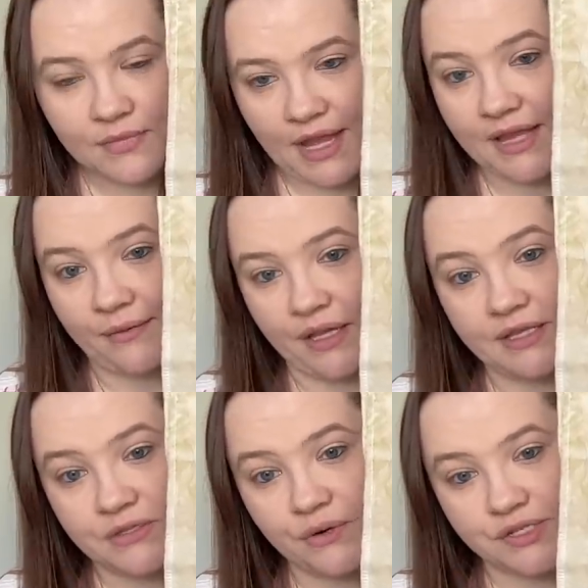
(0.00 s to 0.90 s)
anyway,
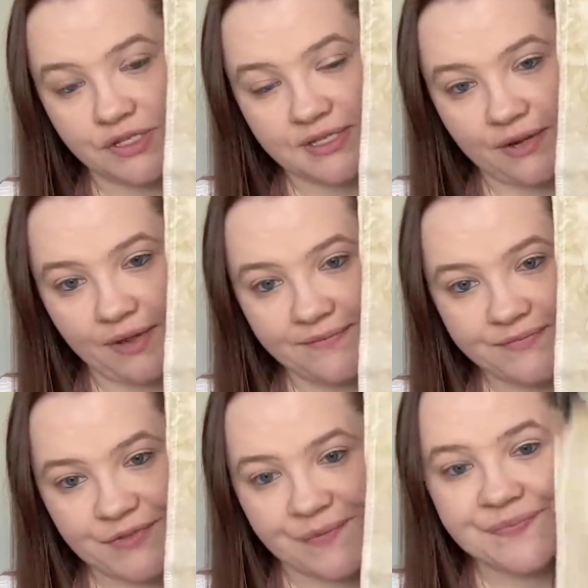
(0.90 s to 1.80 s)
it's gorgeous anyway.
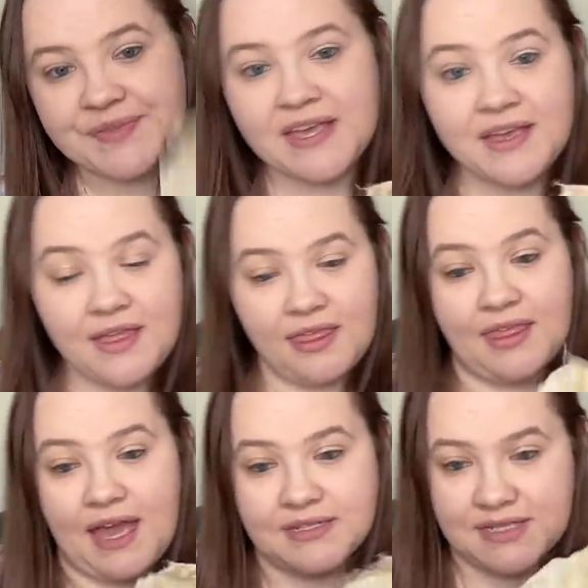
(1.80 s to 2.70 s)
So
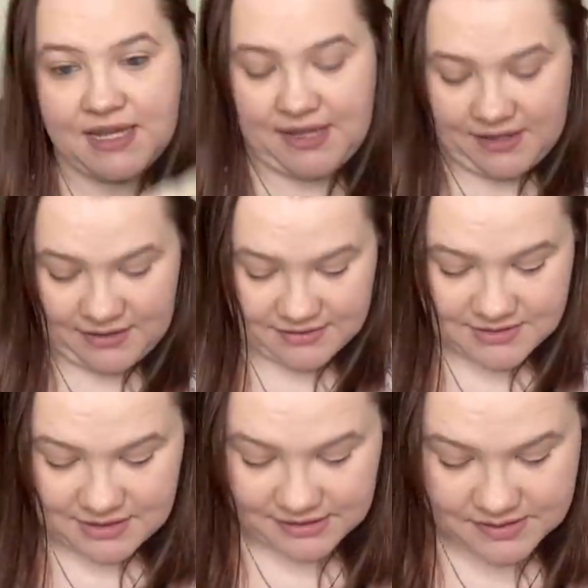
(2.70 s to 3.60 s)
that is
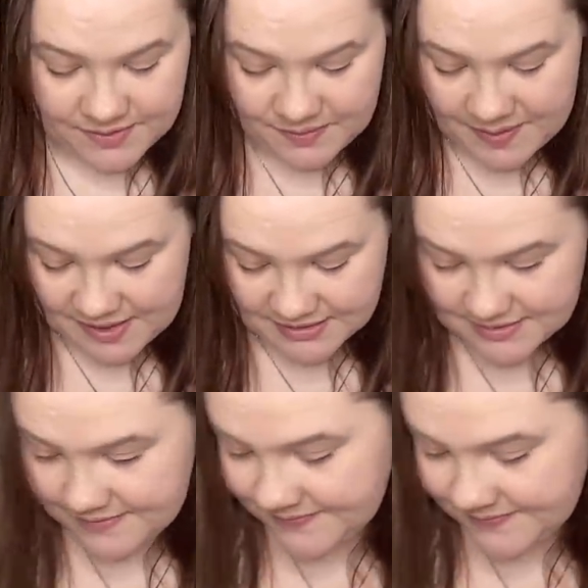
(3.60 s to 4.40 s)
Elizabeth Biggs.